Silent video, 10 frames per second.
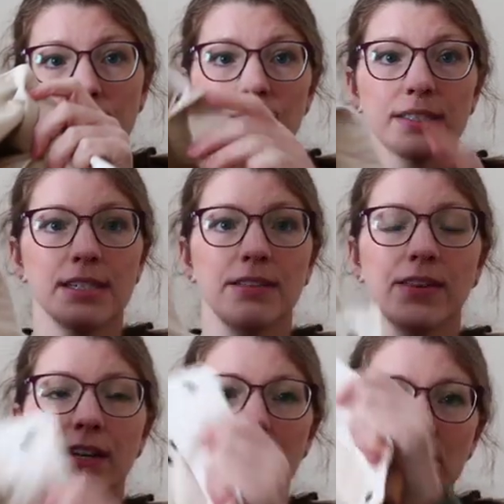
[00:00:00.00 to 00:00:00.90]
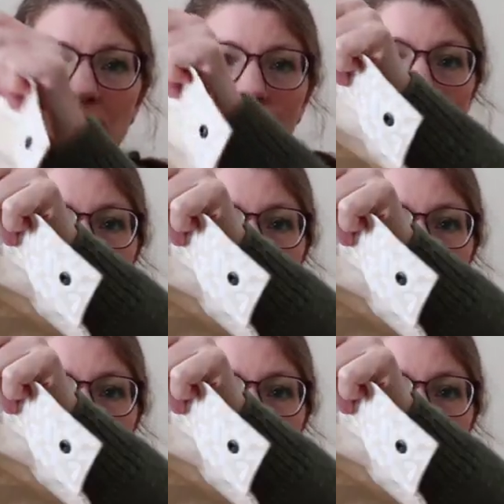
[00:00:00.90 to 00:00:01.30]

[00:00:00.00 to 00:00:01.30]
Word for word: Let's see if I can just do it